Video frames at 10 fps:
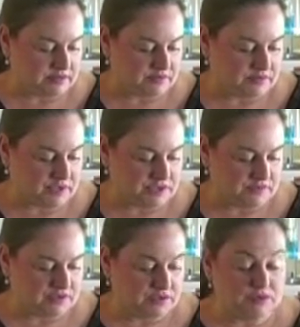for those
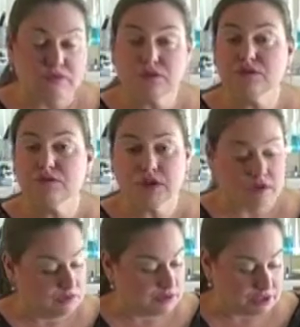of you who do
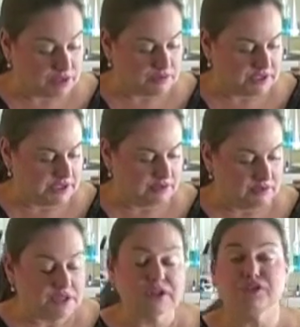know or don't know,
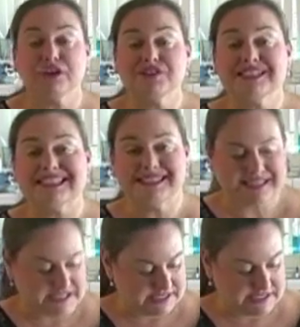grill's a
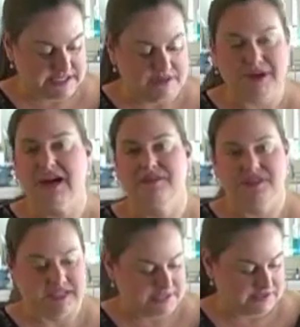necessity in the Mojave
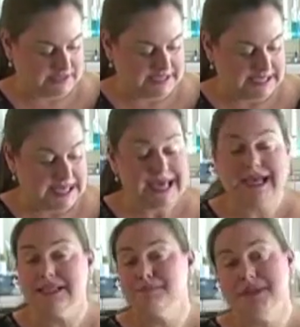Desert,
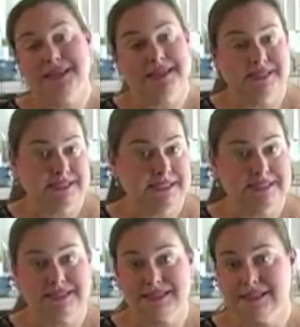because
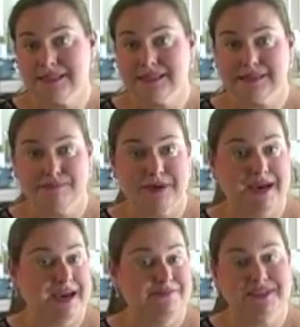Melissa's
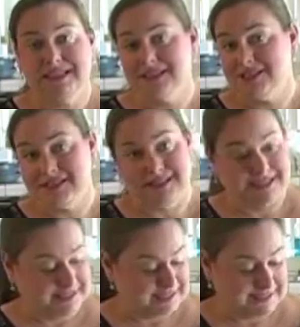Mojave Kitchen
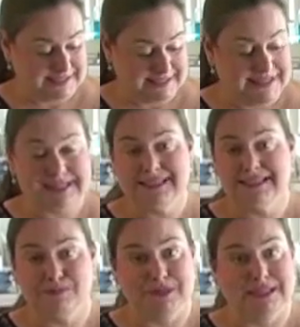doesn't need
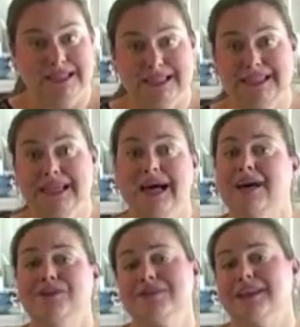to be any
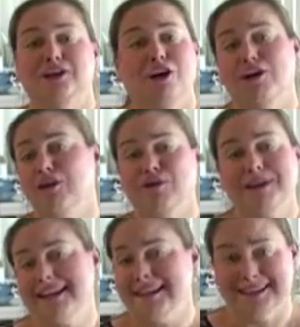hotter than it already